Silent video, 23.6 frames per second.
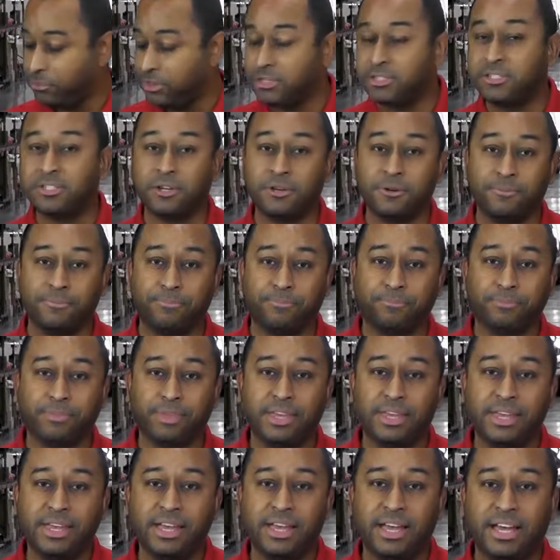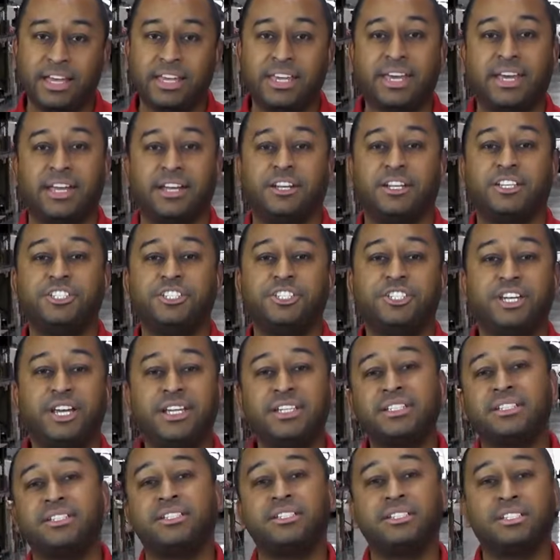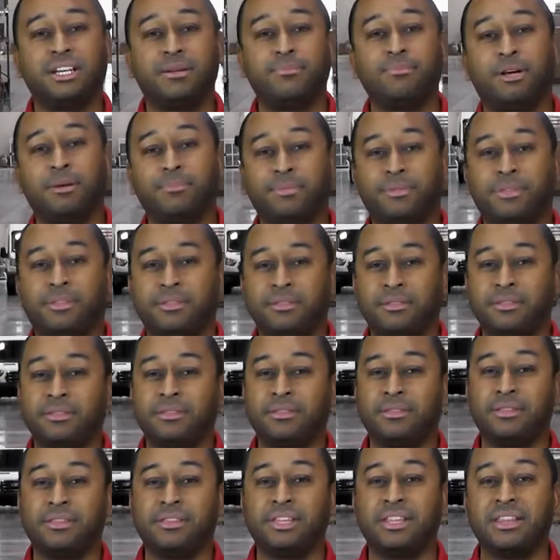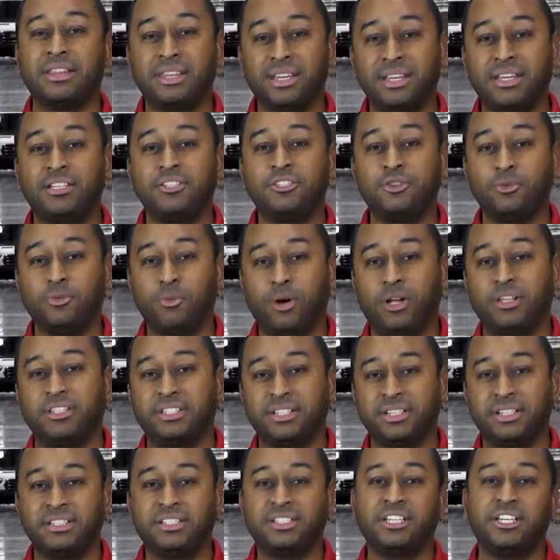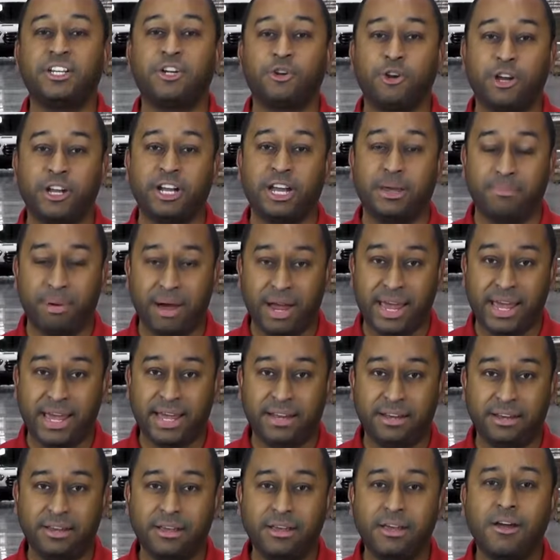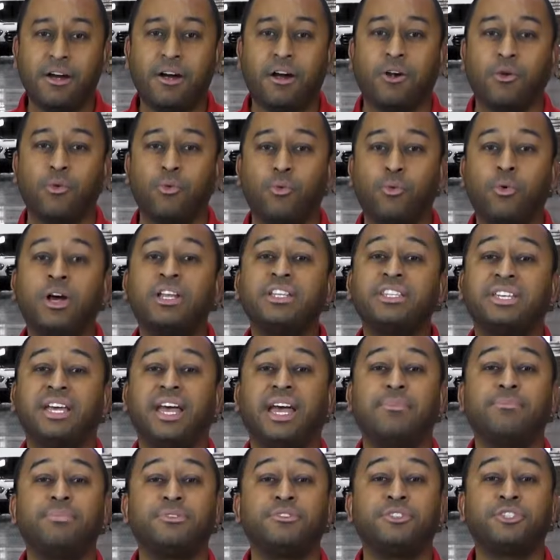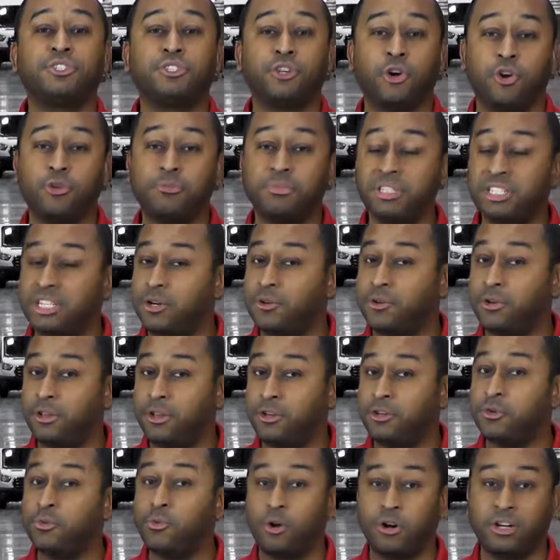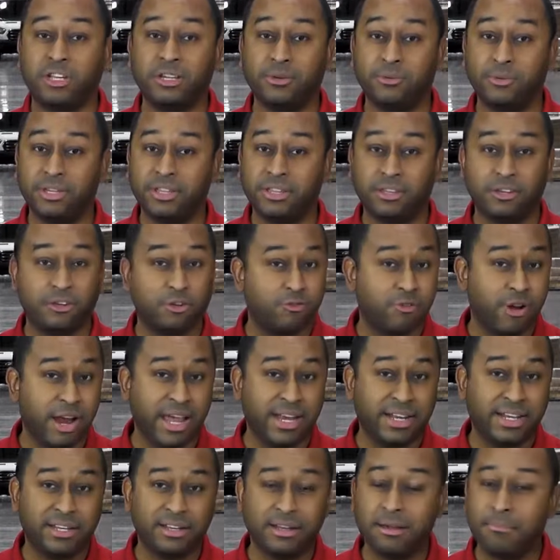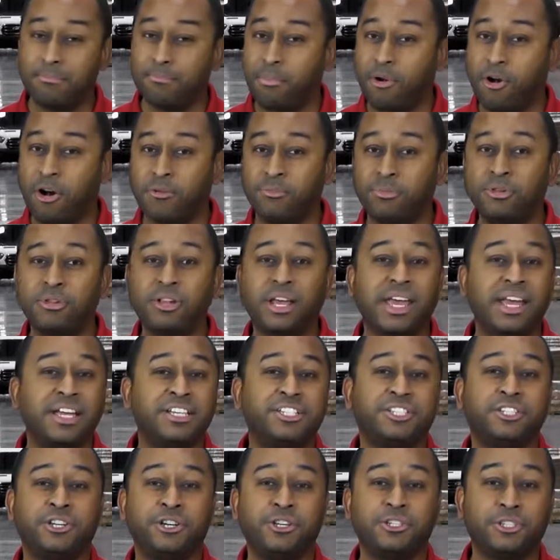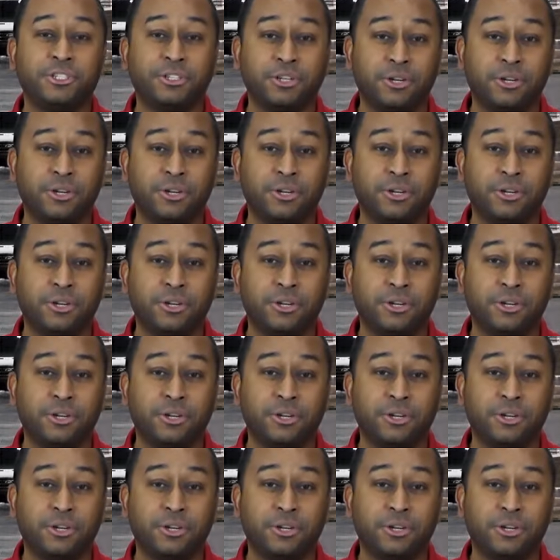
So, again, just to sum up, the things you want to consider in a pad are what type of stone material are you working with, granite, marble, engineered